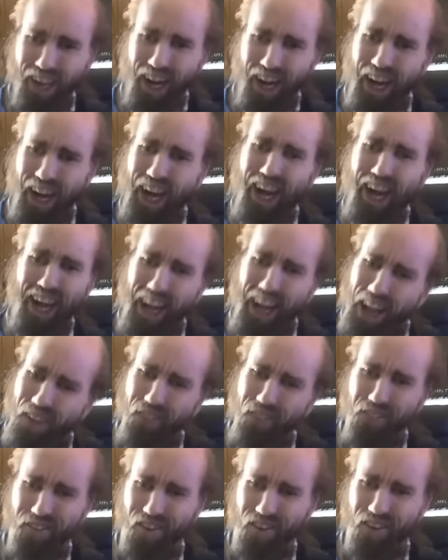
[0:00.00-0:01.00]
And I
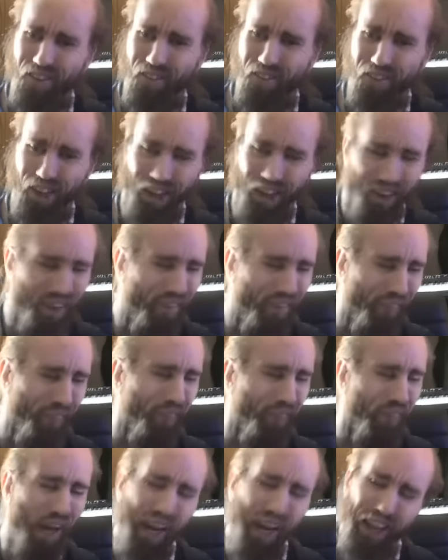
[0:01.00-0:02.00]
have proved it
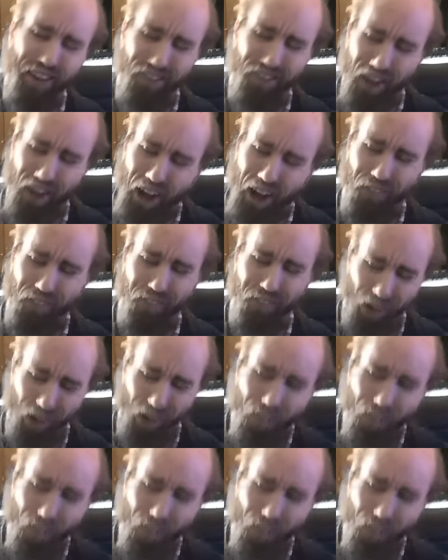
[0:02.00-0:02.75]
many times